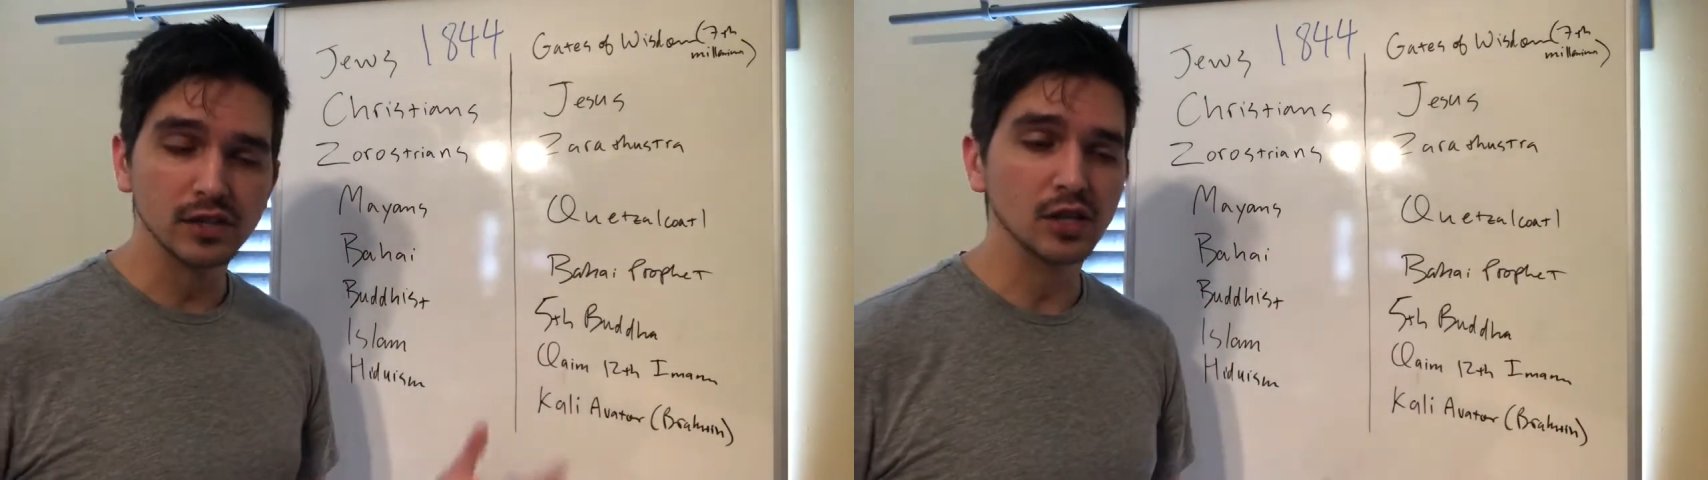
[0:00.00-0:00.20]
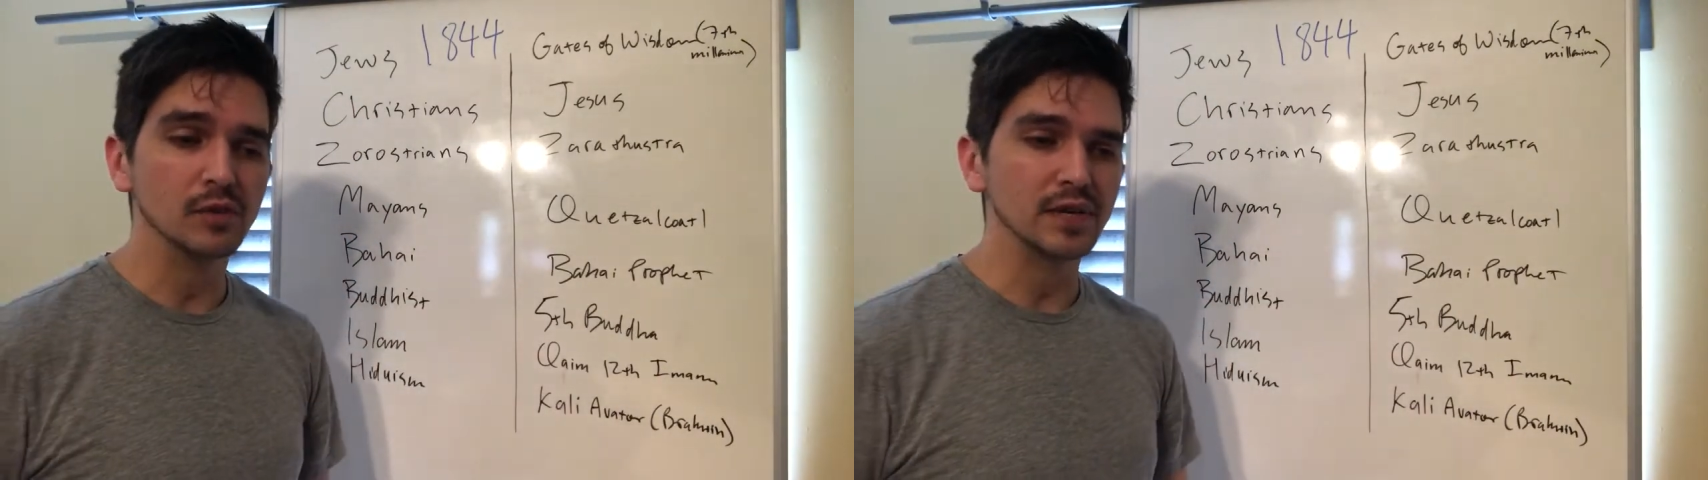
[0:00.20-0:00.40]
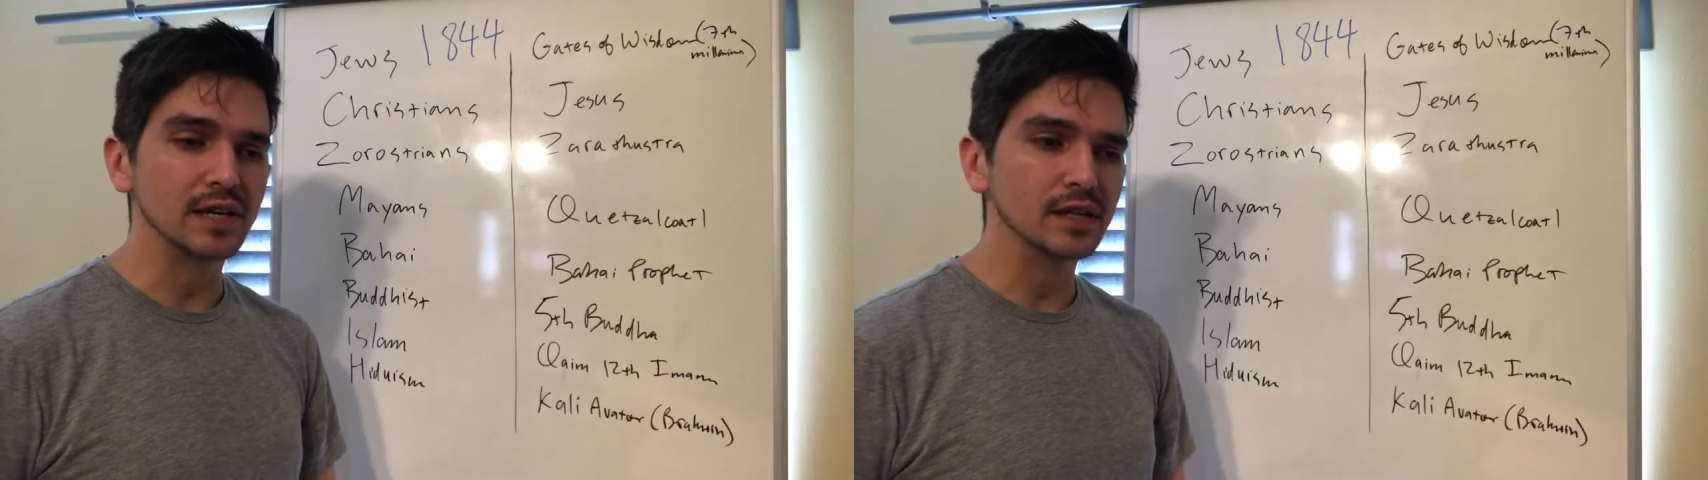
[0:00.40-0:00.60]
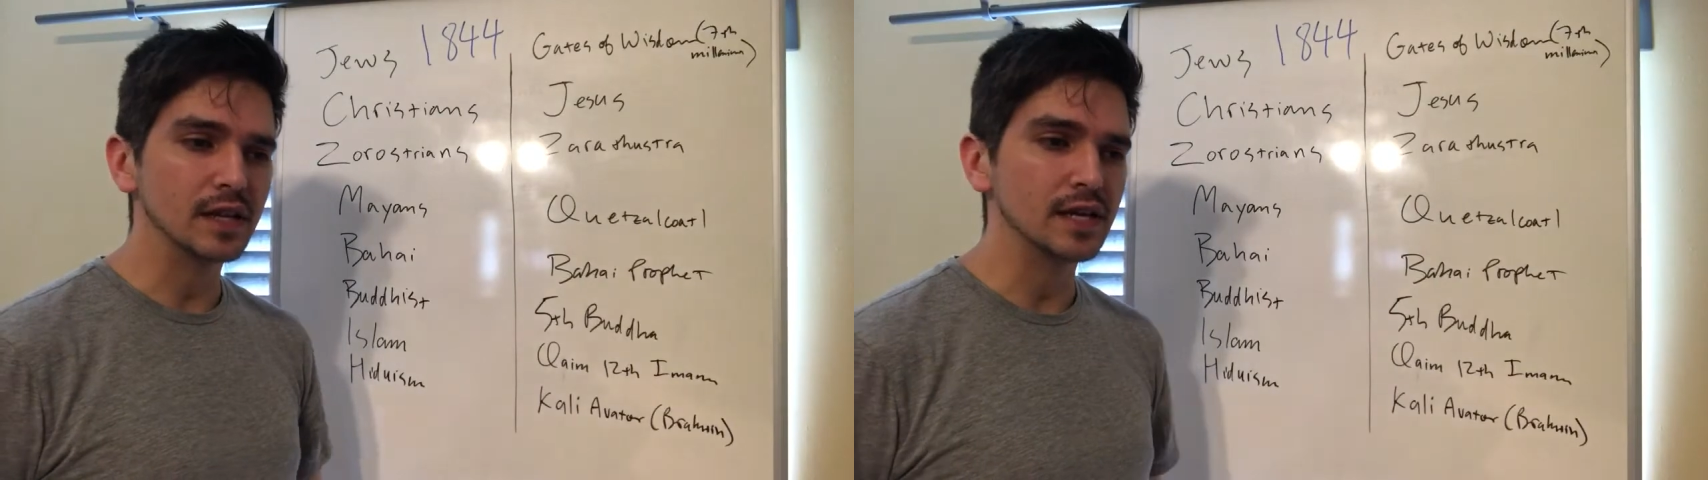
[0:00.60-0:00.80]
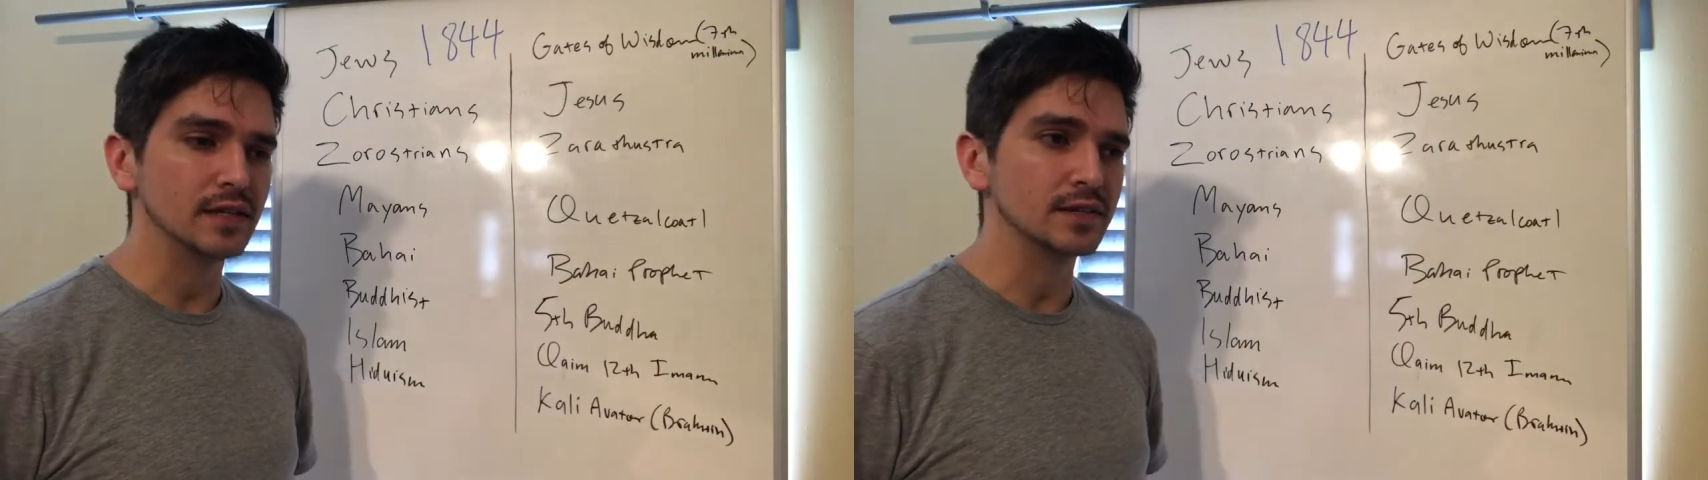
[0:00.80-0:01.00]
shall be
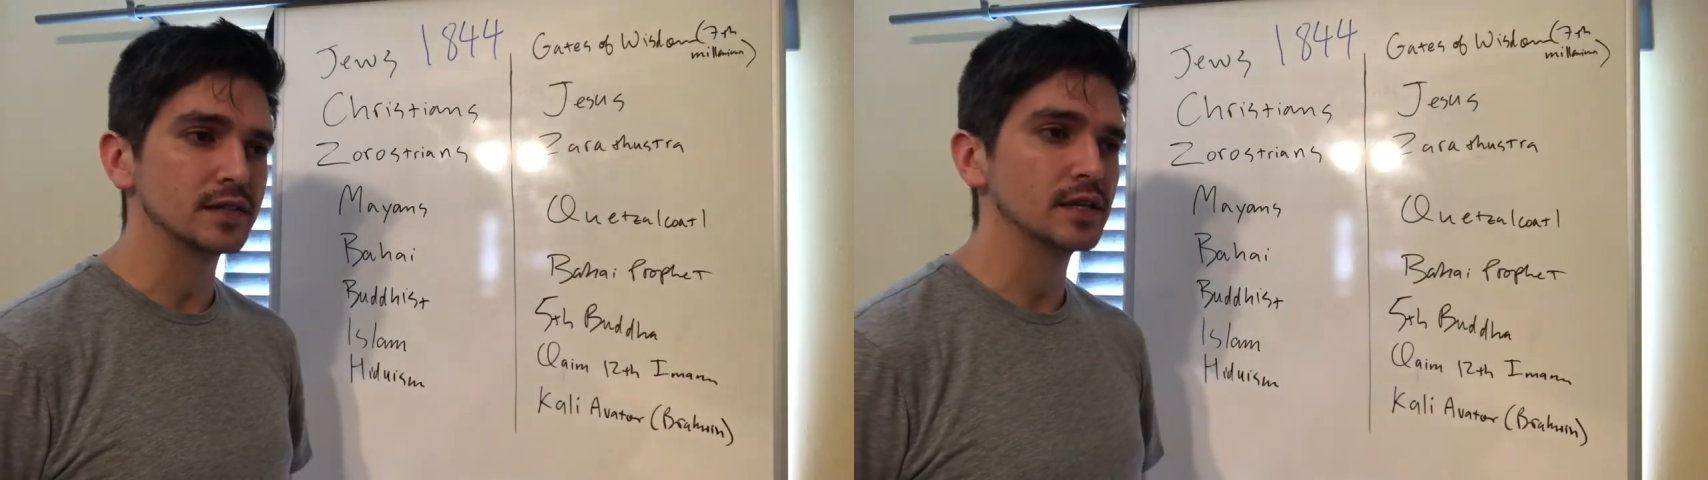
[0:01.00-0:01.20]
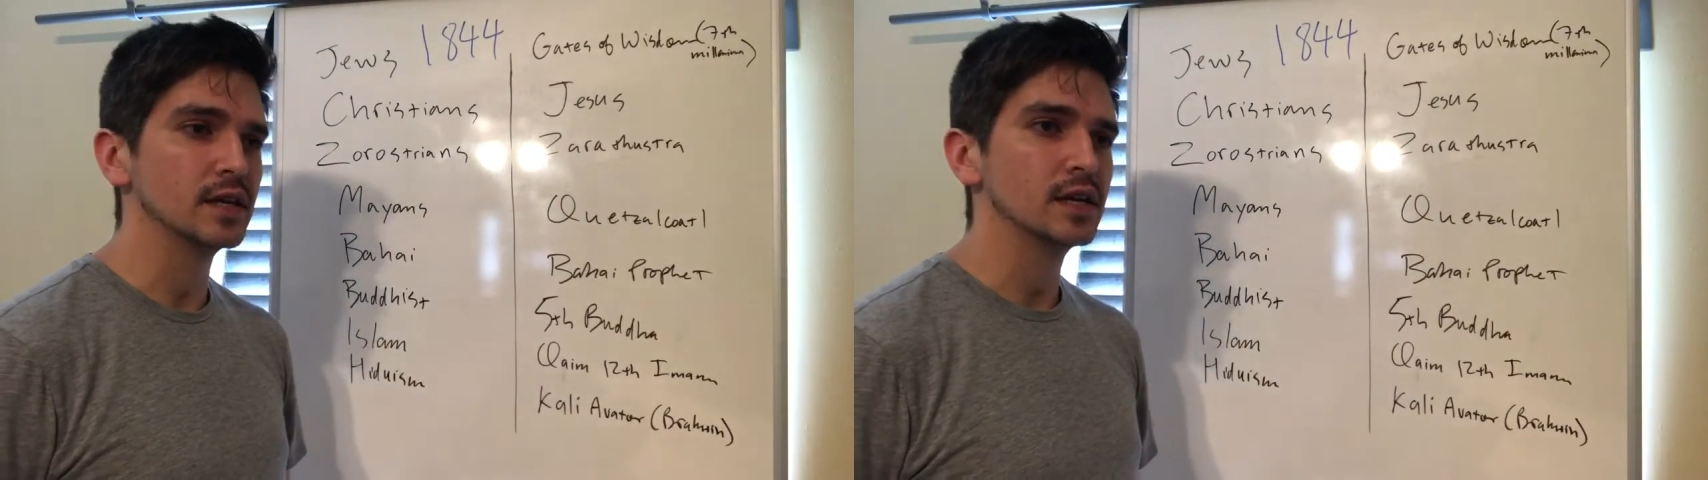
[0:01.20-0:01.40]
cleansed.